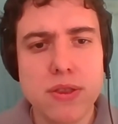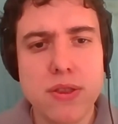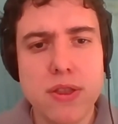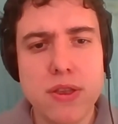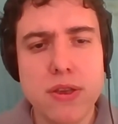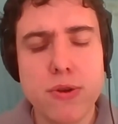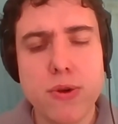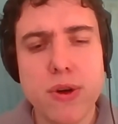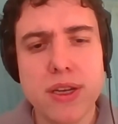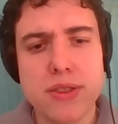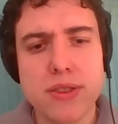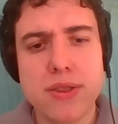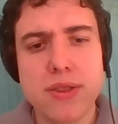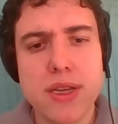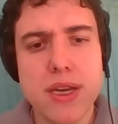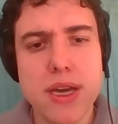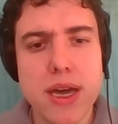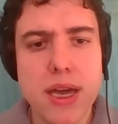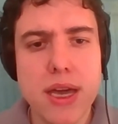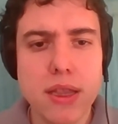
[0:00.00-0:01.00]

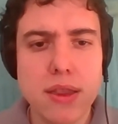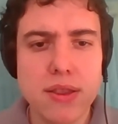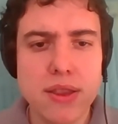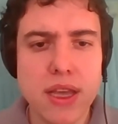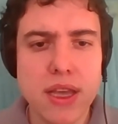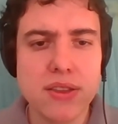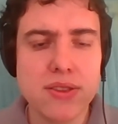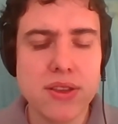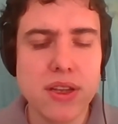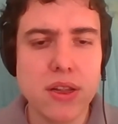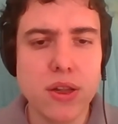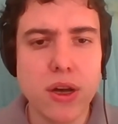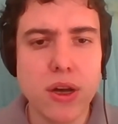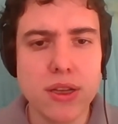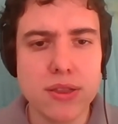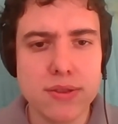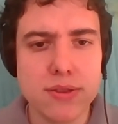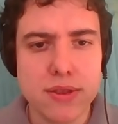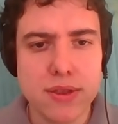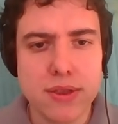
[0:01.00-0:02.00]
USDA. Thanks a
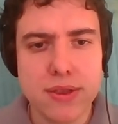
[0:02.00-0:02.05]
lot.